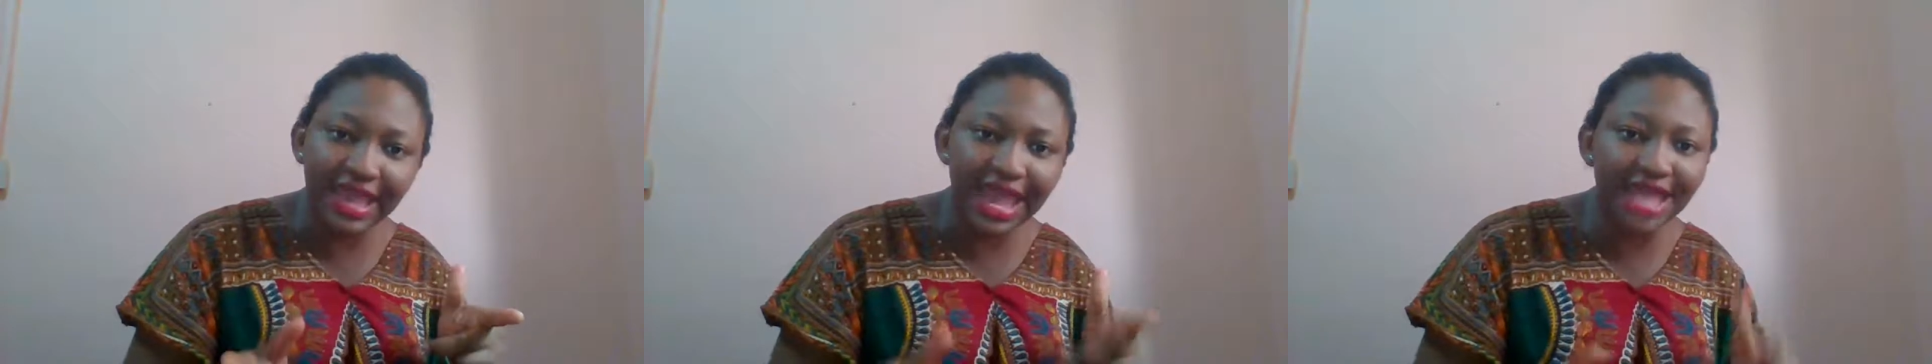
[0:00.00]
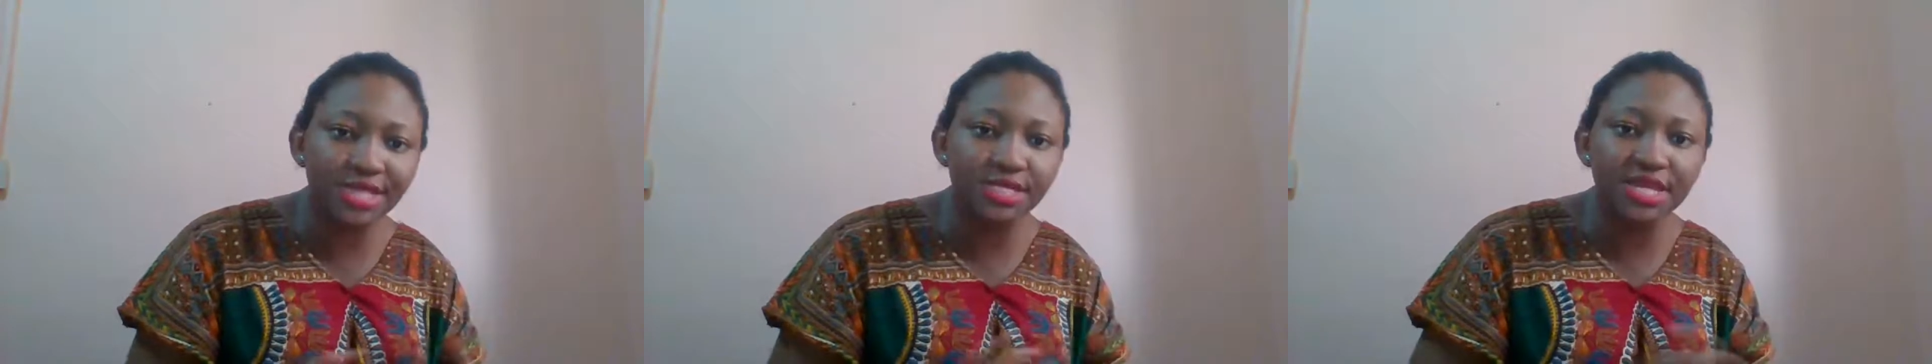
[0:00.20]
I
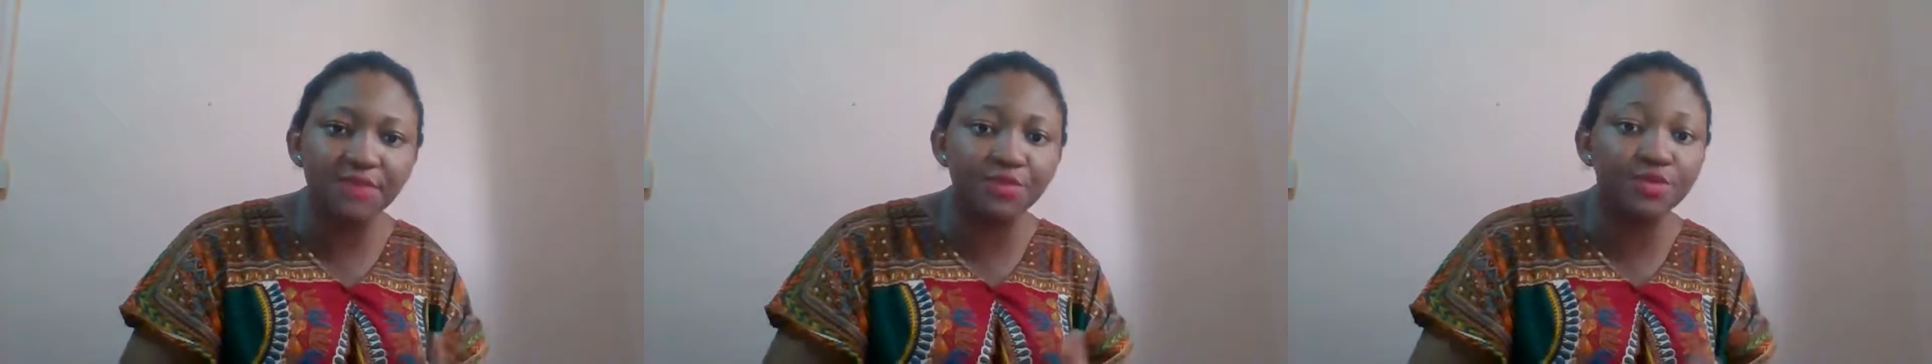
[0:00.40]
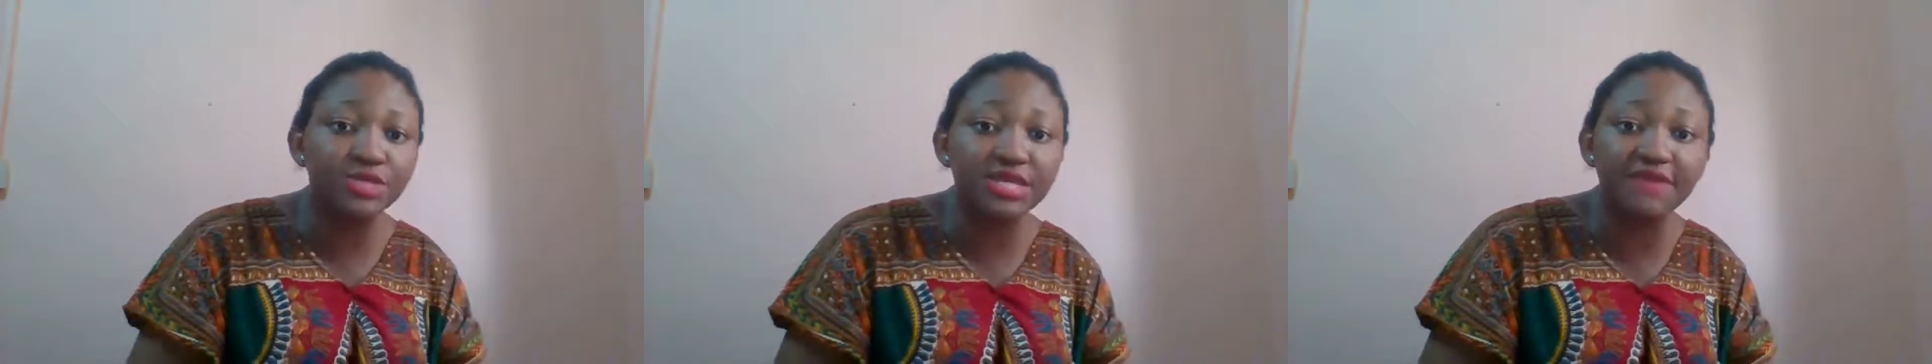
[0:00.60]
used to hear
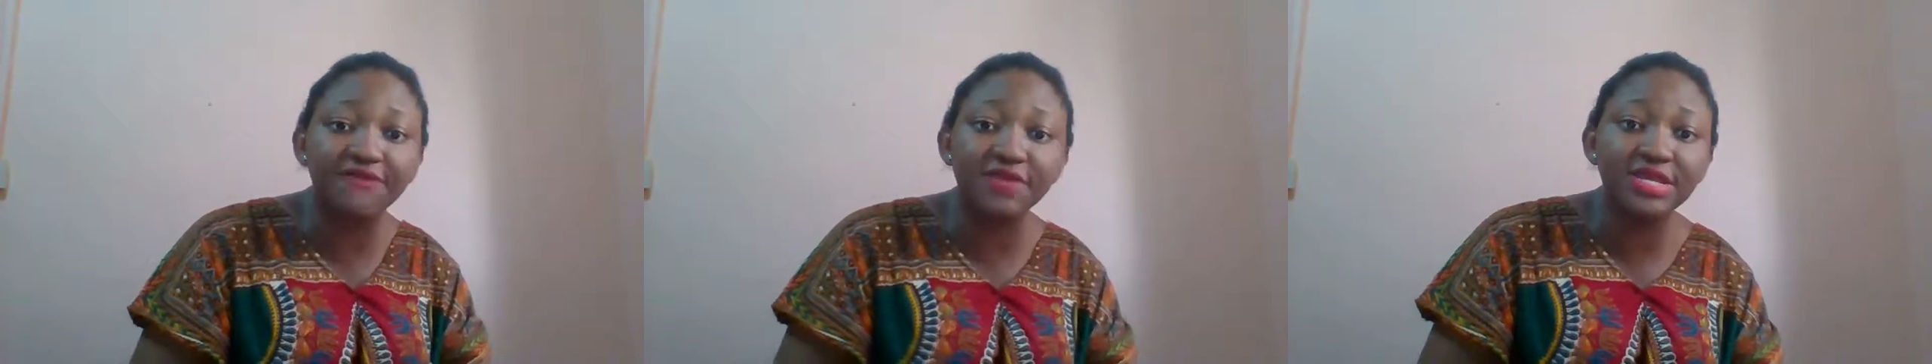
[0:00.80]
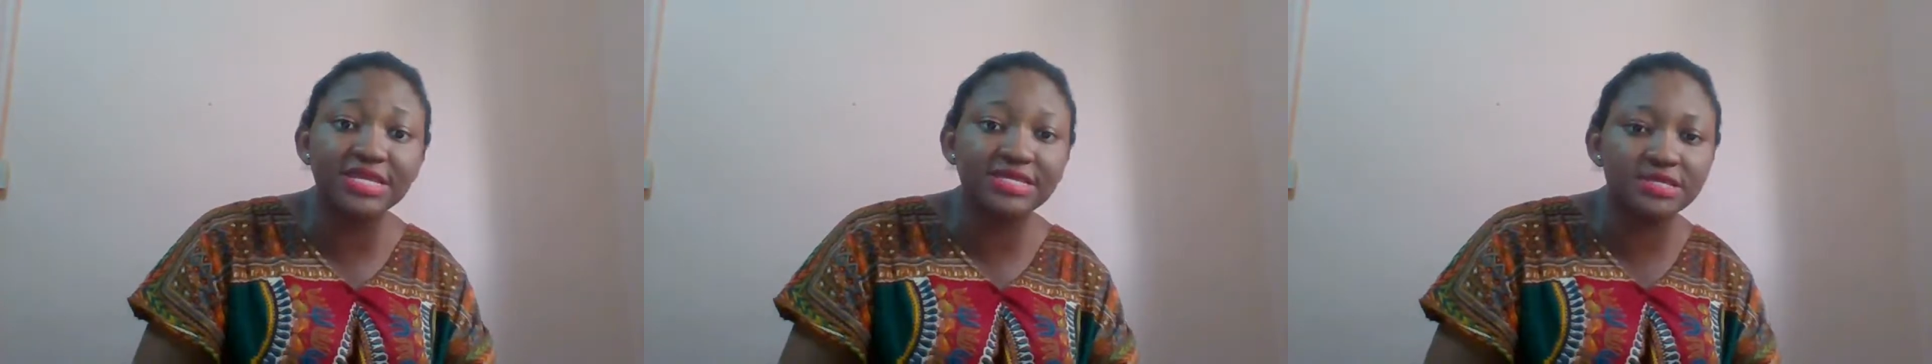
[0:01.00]
people saying
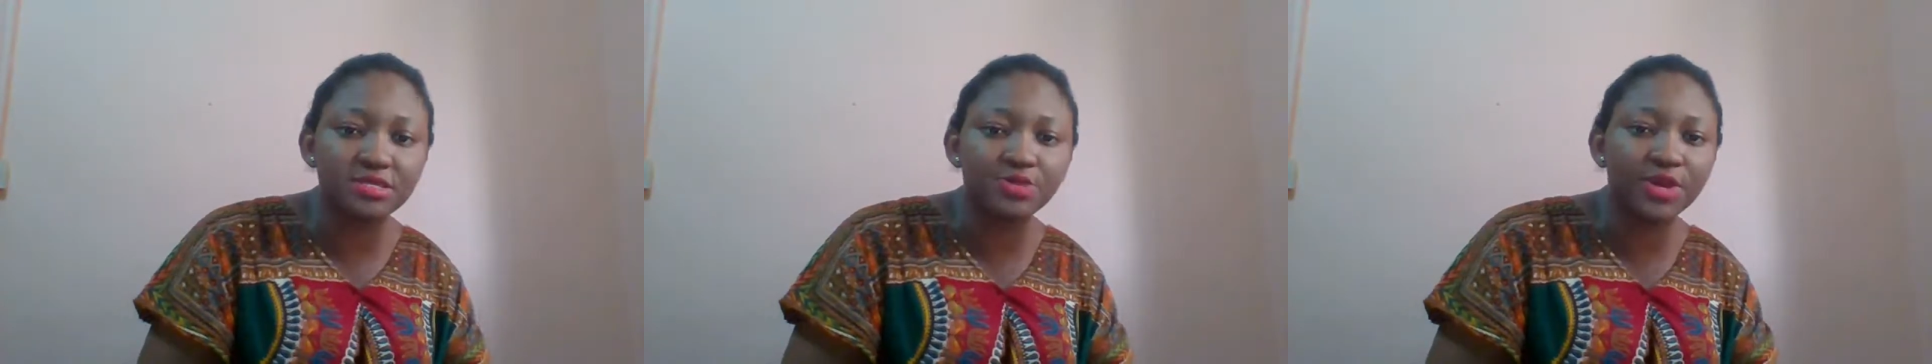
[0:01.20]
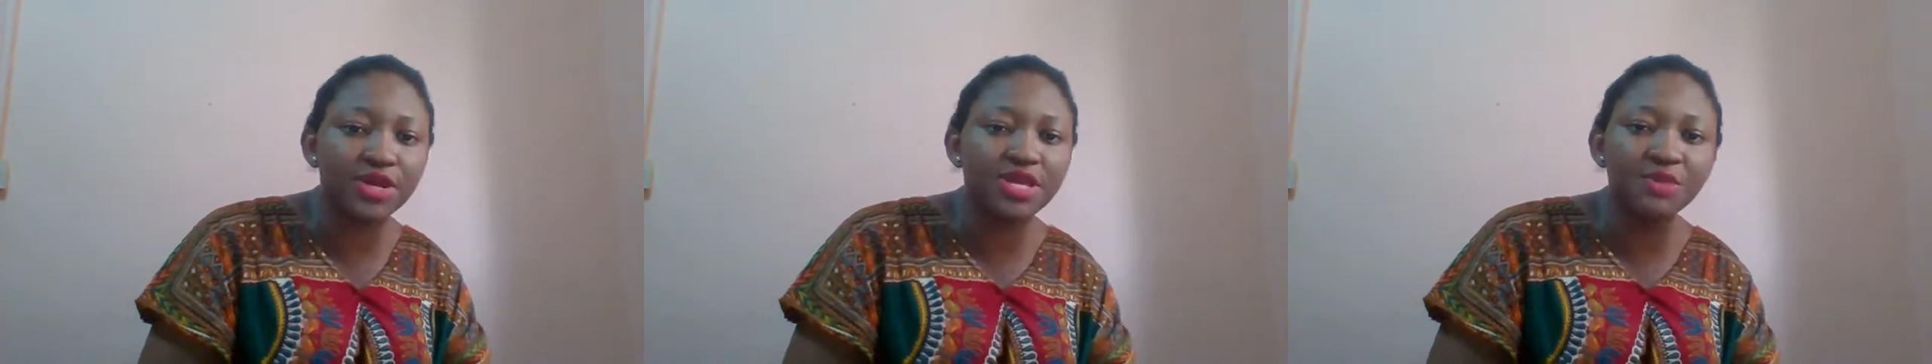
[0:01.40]
funny things
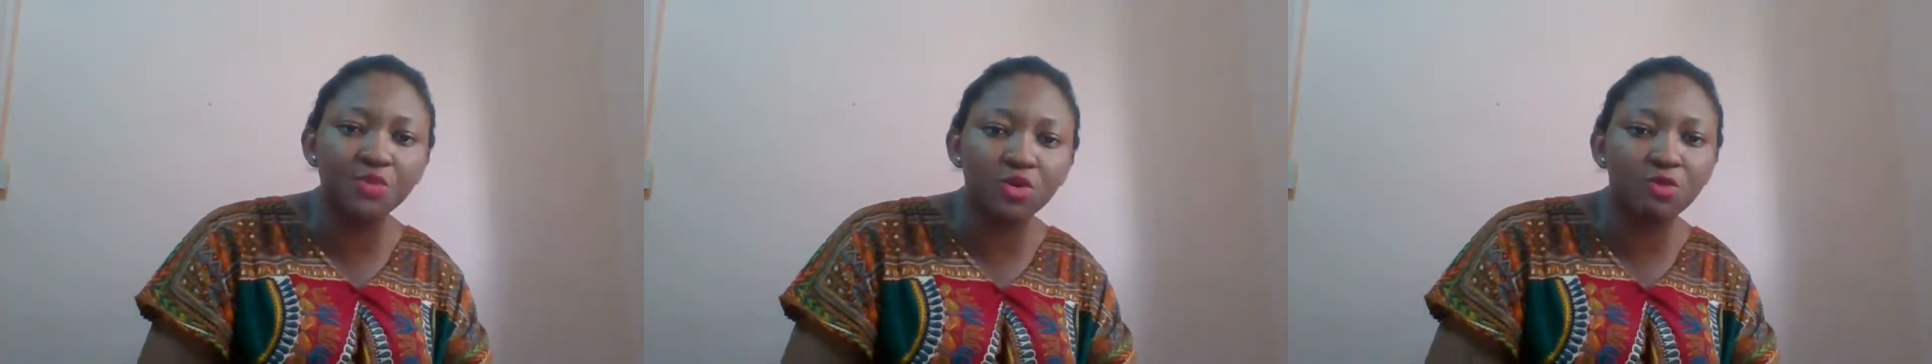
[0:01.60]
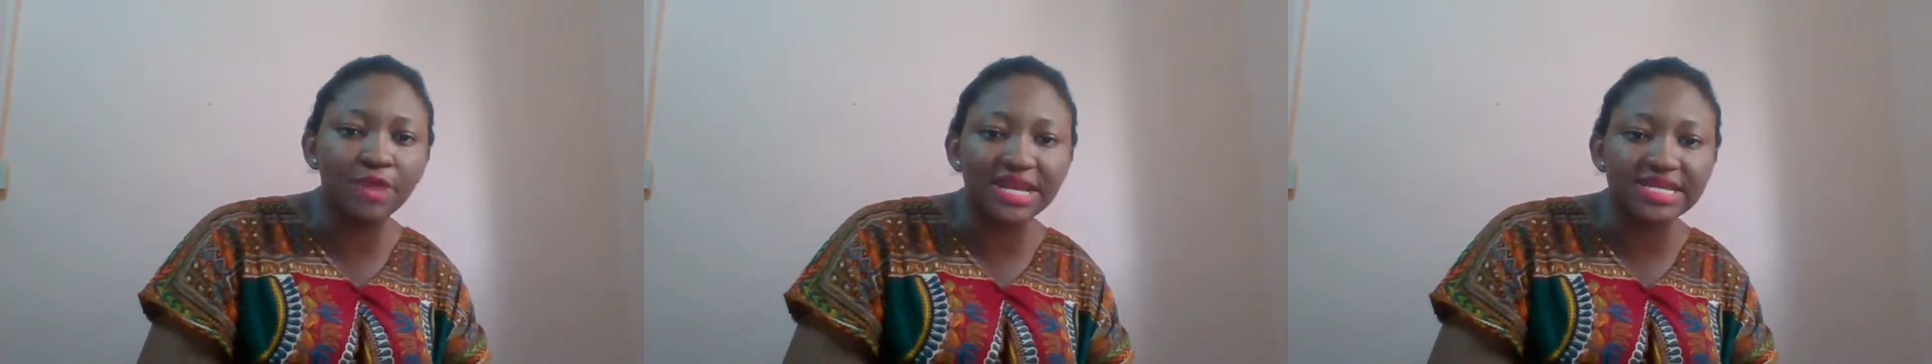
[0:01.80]
about
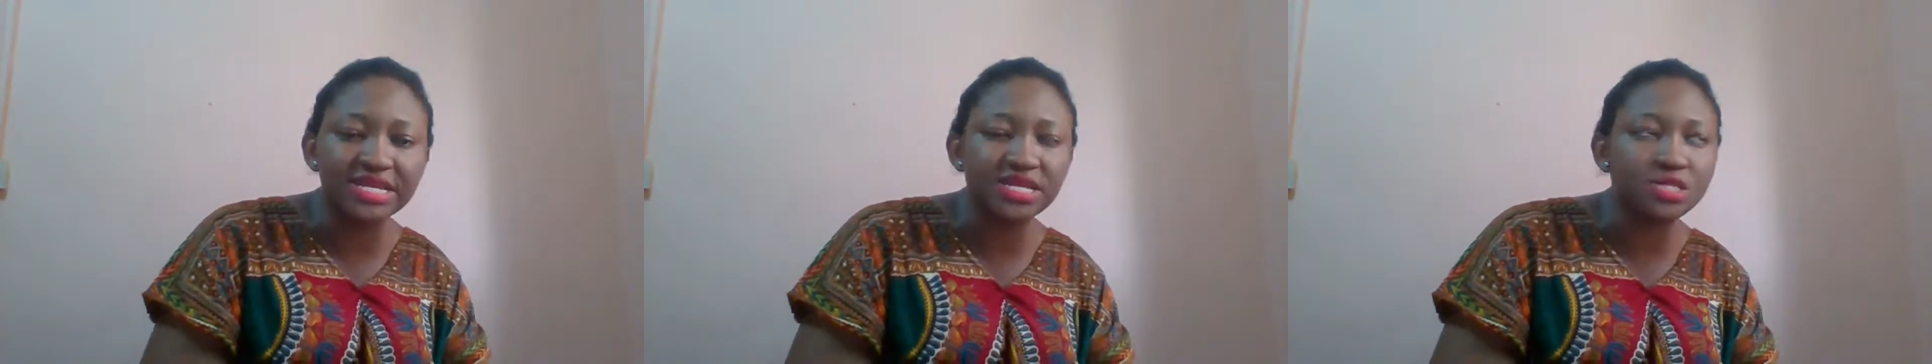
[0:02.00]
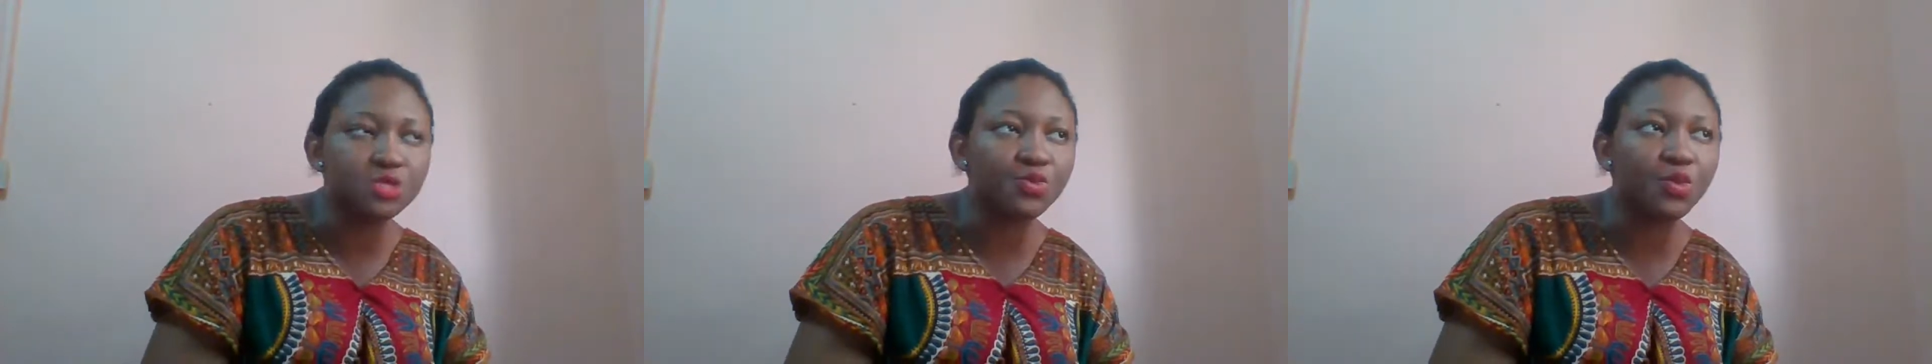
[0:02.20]
Igbo weddings,